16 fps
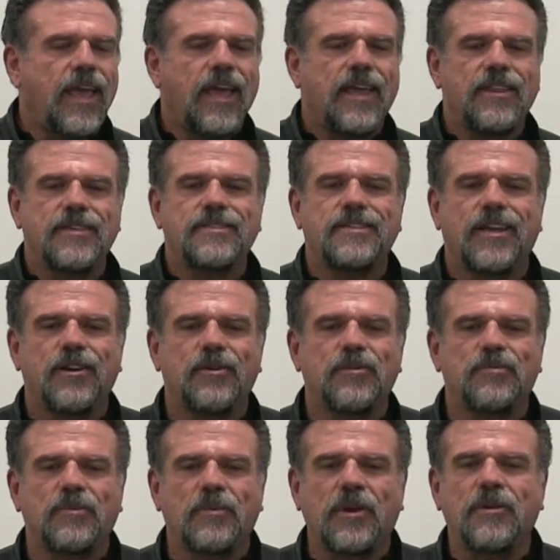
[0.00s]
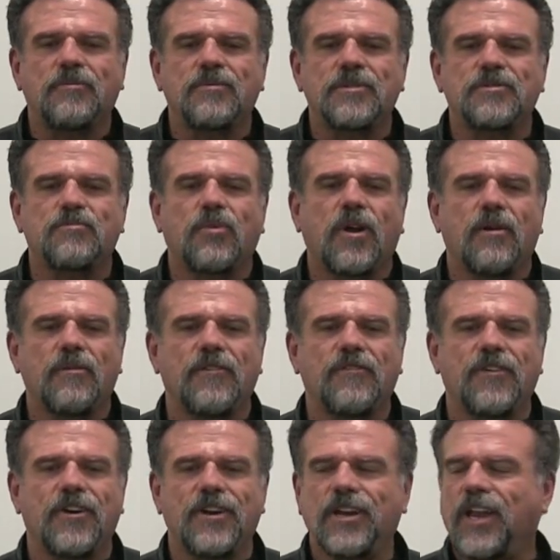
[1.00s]
And they said it, it was probably
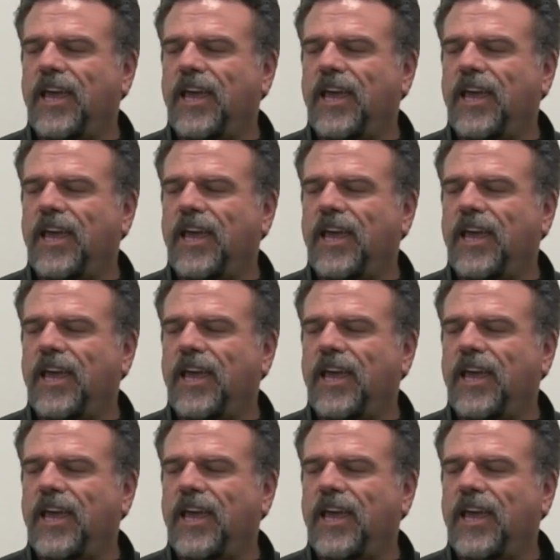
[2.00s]
very